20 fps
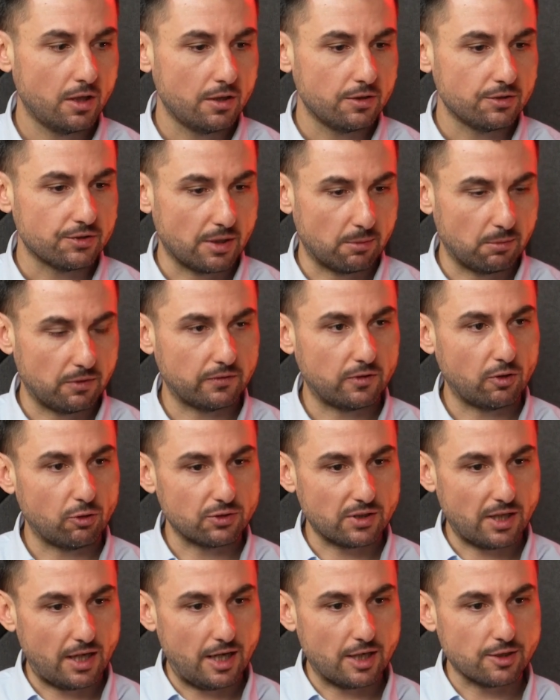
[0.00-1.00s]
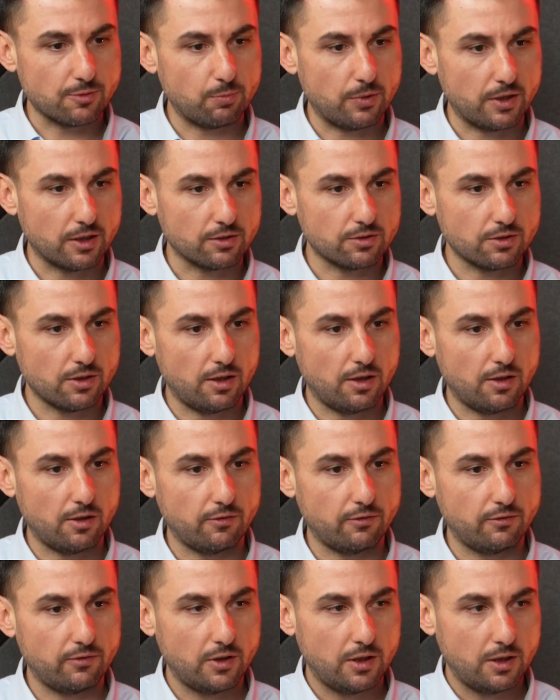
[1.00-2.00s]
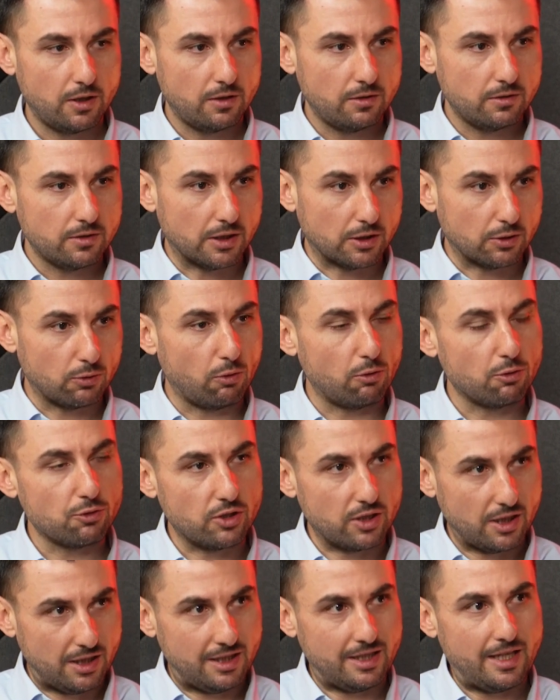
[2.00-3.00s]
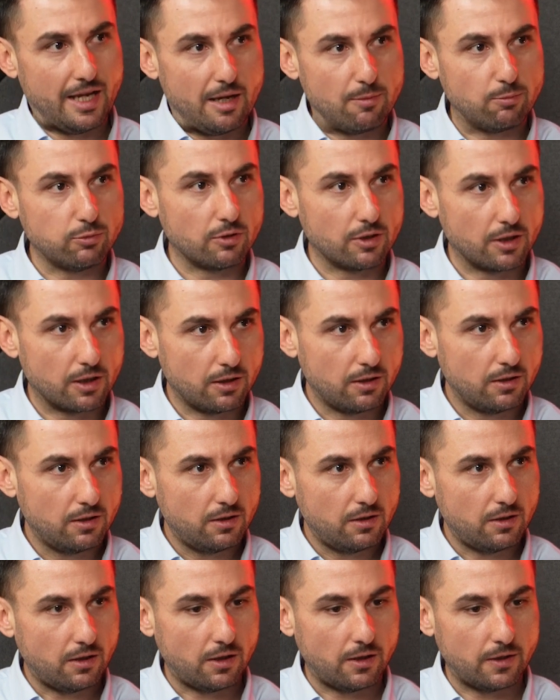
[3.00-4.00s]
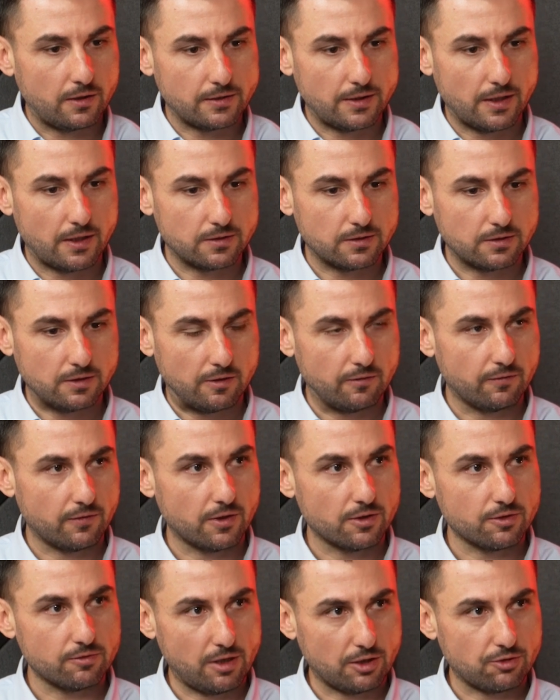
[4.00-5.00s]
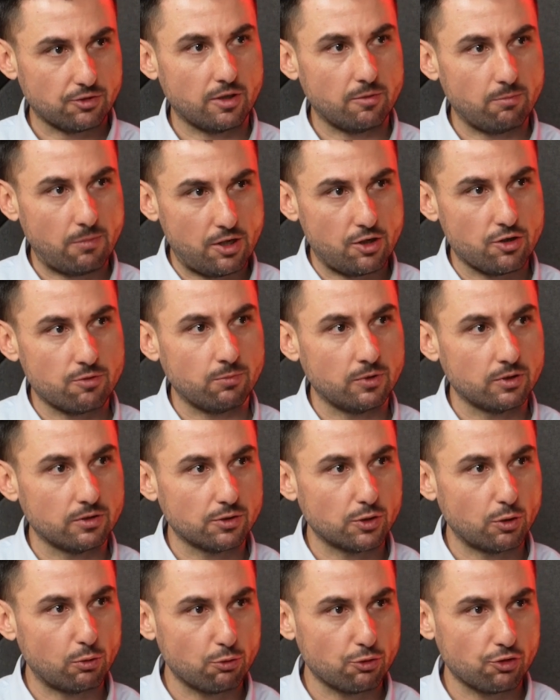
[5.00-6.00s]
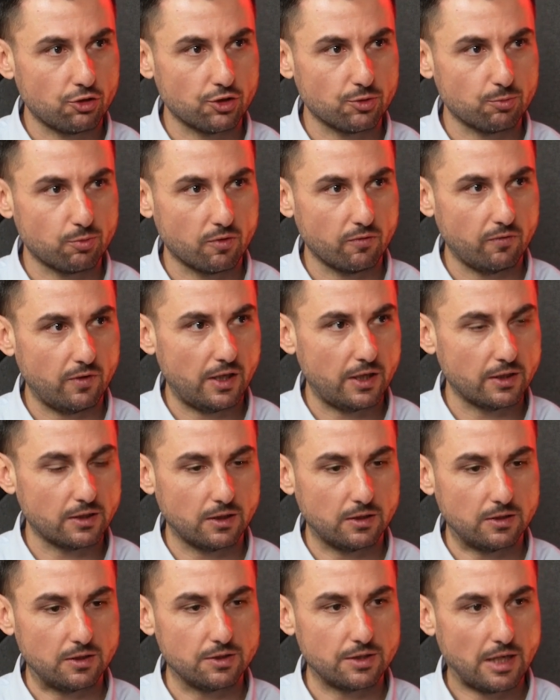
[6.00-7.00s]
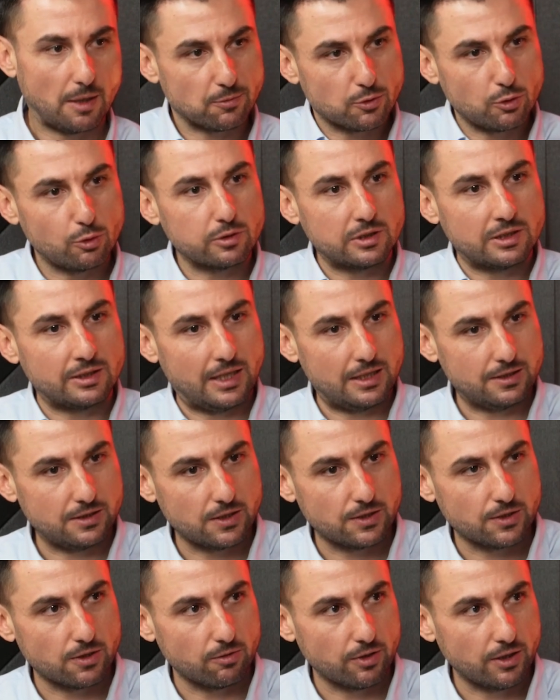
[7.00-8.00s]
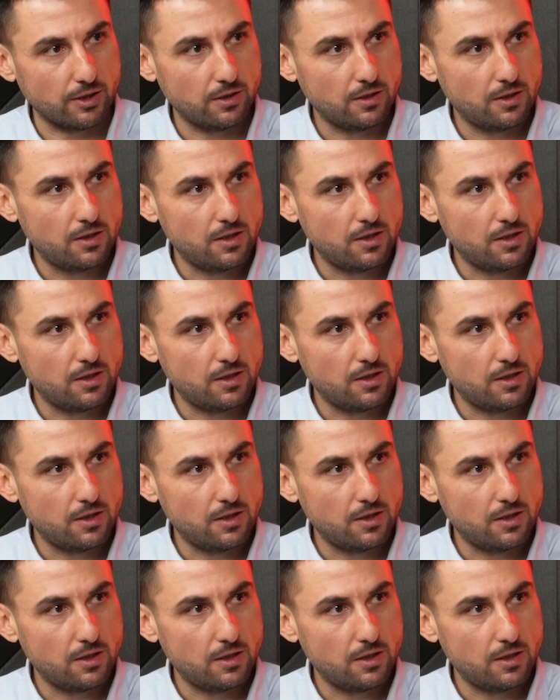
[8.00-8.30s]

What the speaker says: some of those aspects of technology enabler that infrastructure management solutions provide is absolutely necessary